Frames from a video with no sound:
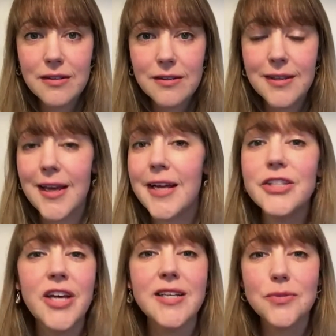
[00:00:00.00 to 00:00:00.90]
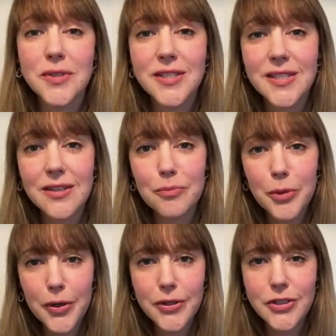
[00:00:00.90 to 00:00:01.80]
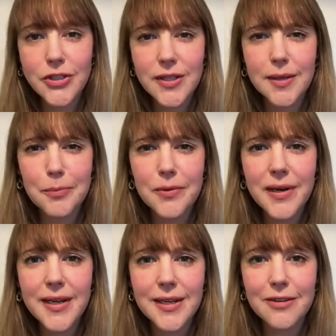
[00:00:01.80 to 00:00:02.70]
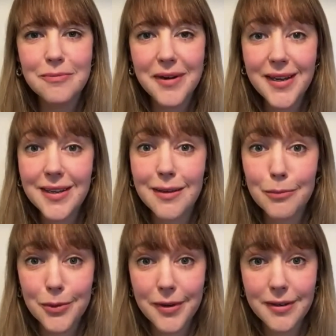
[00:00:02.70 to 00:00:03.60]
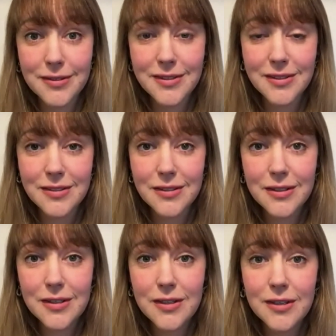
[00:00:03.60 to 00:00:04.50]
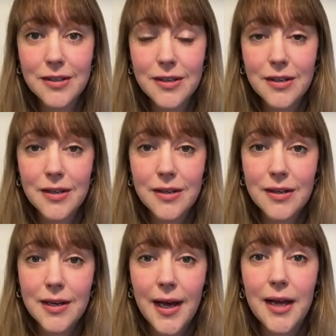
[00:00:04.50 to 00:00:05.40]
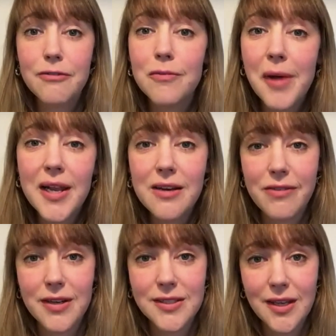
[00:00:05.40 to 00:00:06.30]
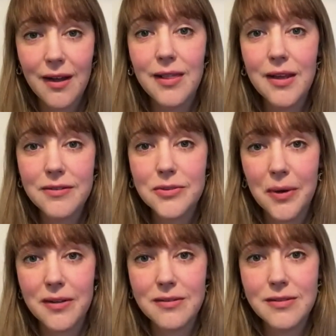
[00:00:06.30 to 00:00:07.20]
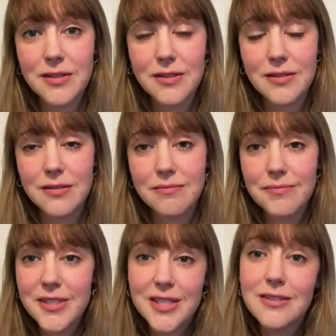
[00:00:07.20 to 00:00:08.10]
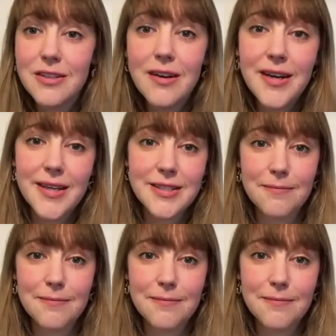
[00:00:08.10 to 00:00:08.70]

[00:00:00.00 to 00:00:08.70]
The NHS was still pushed to the brink of breaking point. And for many of us, our loved ones still died.